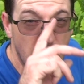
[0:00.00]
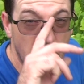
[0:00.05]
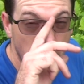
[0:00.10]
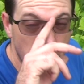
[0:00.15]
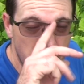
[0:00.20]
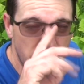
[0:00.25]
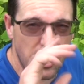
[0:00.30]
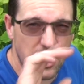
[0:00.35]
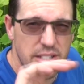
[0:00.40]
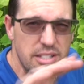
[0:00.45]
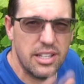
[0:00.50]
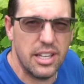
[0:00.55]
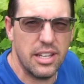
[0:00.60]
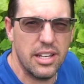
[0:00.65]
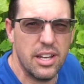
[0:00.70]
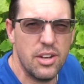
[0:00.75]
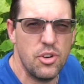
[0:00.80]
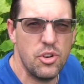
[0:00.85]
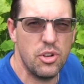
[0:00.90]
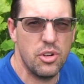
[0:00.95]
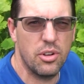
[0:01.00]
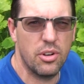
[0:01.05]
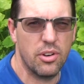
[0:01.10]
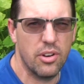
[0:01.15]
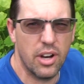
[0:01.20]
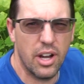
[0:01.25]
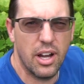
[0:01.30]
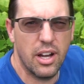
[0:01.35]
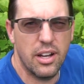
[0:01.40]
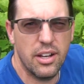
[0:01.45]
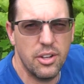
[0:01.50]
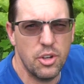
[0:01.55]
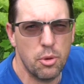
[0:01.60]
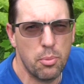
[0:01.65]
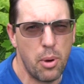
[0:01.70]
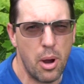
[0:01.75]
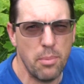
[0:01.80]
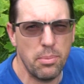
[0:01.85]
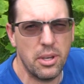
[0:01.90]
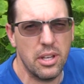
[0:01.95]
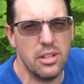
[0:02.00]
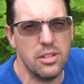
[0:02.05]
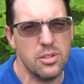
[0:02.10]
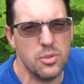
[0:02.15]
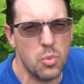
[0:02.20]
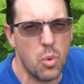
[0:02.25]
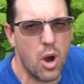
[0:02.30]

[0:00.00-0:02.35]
with things getting into your pumpkins,